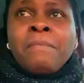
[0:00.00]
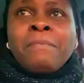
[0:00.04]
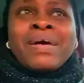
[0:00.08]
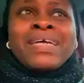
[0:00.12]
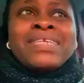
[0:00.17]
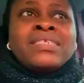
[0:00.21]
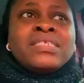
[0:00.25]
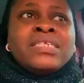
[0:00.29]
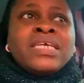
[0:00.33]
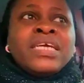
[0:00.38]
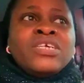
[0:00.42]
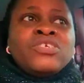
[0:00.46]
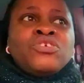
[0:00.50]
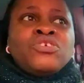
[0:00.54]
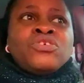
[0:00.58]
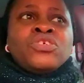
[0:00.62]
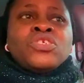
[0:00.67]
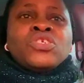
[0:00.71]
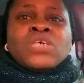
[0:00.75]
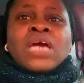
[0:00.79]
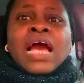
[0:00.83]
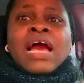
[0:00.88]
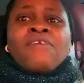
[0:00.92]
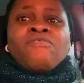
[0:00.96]

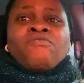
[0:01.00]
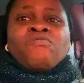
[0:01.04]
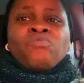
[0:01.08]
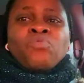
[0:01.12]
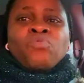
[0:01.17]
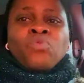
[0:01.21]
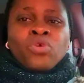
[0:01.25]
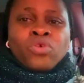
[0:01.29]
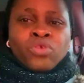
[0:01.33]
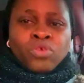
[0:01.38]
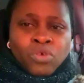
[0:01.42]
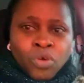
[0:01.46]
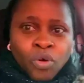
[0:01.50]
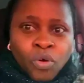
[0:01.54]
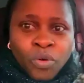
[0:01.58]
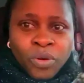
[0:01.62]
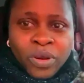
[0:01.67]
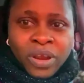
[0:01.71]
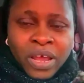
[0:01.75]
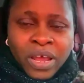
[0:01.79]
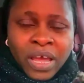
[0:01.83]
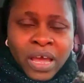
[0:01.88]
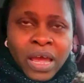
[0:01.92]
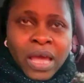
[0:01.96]
mandatory to have one
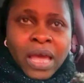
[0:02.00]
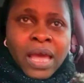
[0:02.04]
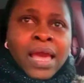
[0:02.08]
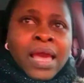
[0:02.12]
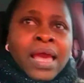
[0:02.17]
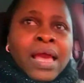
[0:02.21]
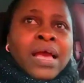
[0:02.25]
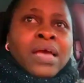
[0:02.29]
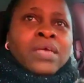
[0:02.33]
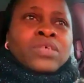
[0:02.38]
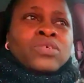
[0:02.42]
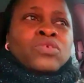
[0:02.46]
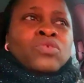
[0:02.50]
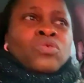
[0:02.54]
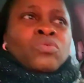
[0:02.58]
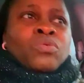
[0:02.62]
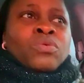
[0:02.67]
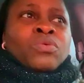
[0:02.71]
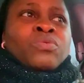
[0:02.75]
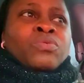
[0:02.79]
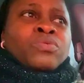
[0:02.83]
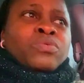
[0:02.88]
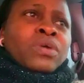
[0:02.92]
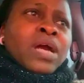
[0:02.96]
on. And so
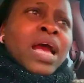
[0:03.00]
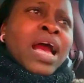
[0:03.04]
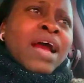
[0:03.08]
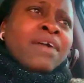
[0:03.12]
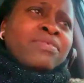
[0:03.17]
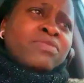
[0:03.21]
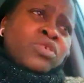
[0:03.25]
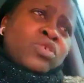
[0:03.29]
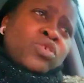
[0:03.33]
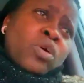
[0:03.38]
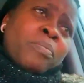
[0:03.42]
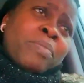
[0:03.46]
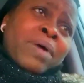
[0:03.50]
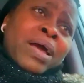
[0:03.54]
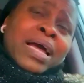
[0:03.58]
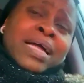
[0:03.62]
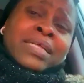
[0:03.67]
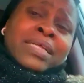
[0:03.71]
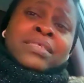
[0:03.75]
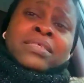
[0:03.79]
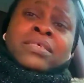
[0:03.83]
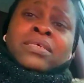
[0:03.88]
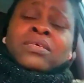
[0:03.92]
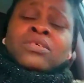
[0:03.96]
we'll have to stop by
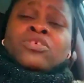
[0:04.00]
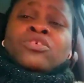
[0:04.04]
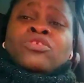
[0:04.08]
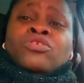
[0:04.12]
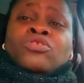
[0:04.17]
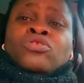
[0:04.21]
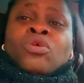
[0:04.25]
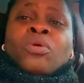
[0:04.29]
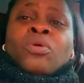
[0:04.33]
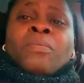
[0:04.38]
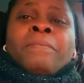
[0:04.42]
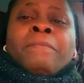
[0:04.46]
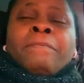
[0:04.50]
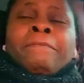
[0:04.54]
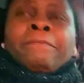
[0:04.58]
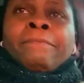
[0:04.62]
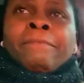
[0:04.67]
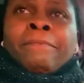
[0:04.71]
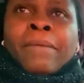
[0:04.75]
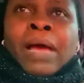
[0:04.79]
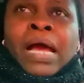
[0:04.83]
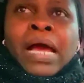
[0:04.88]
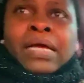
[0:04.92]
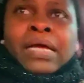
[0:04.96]
at a shop
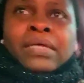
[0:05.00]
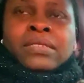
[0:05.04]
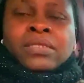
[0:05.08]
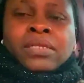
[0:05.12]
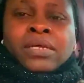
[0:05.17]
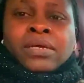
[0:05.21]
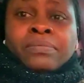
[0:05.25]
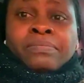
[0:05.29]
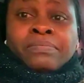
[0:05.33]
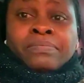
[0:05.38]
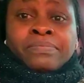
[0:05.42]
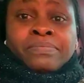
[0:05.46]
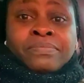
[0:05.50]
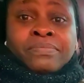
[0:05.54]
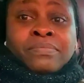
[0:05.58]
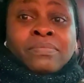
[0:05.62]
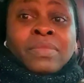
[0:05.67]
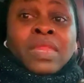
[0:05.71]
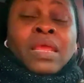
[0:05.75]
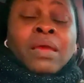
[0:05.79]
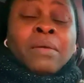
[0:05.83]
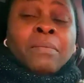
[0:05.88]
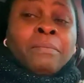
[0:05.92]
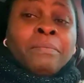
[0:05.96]
and
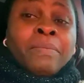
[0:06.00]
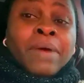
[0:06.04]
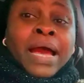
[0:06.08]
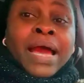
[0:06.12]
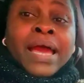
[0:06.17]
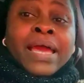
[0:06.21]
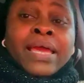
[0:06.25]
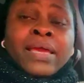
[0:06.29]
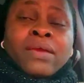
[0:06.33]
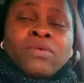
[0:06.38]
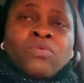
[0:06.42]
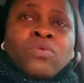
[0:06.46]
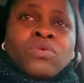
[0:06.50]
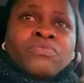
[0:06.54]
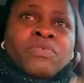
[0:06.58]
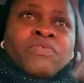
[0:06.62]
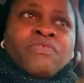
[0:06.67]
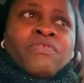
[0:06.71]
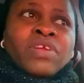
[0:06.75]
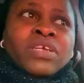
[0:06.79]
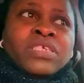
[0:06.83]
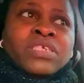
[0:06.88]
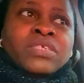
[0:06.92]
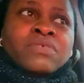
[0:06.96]
buy one
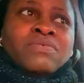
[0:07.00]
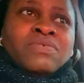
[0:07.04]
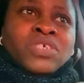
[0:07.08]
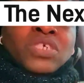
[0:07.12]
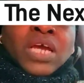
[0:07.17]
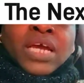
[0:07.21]
reflective